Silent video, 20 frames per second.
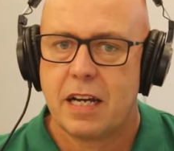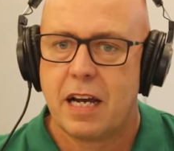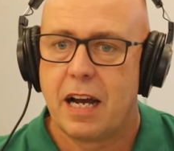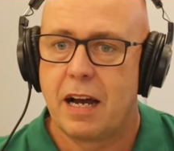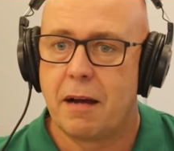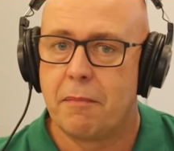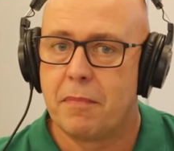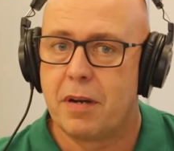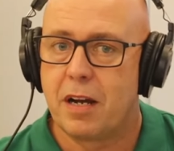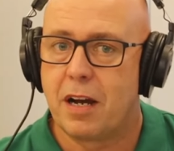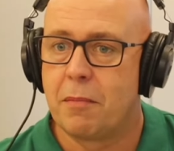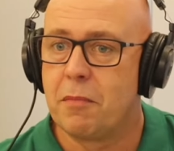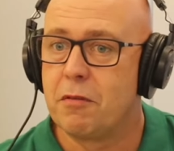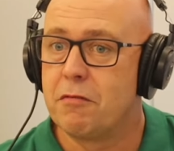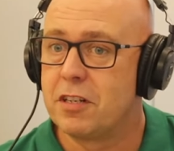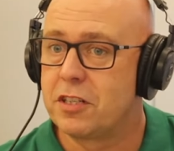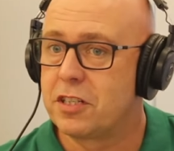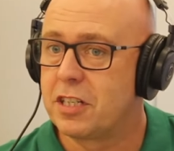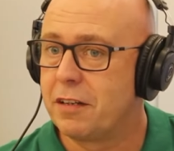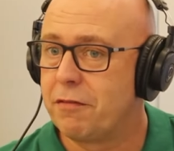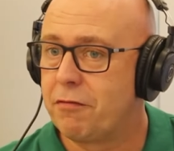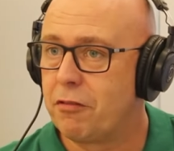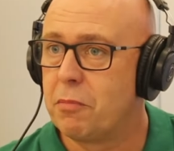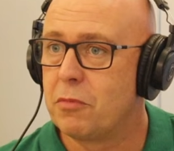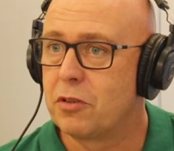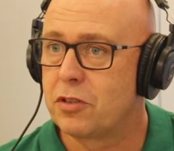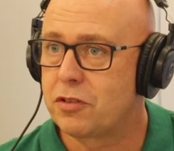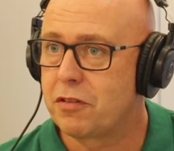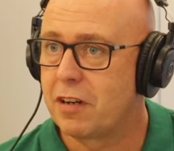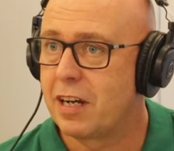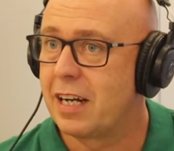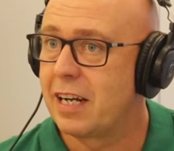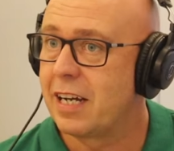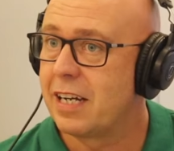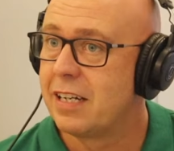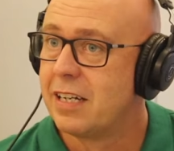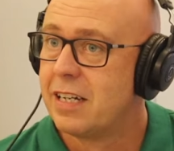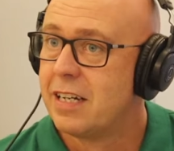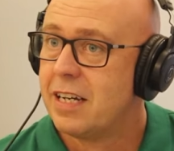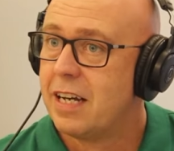Um, I'm originally from
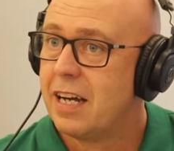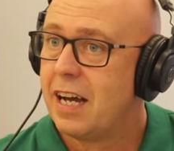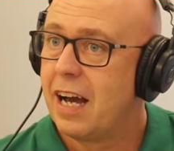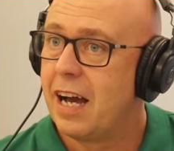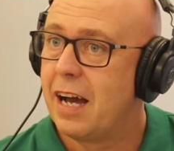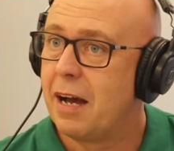Australia, okay.